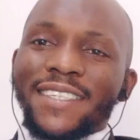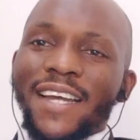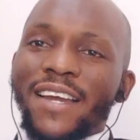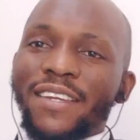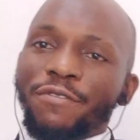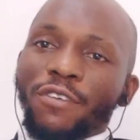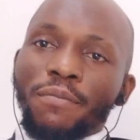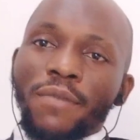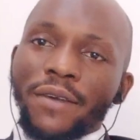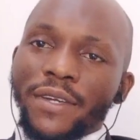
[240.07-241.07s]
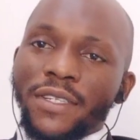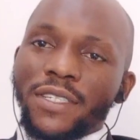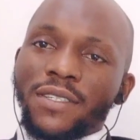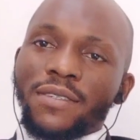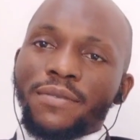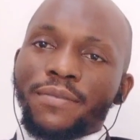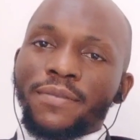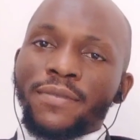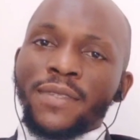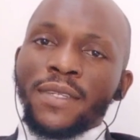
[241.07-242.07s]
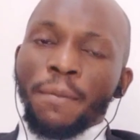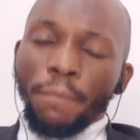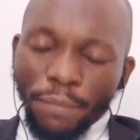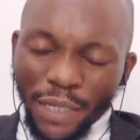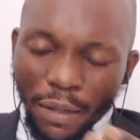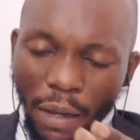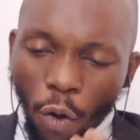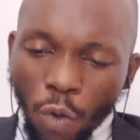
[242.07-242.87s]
entirely from marriage. The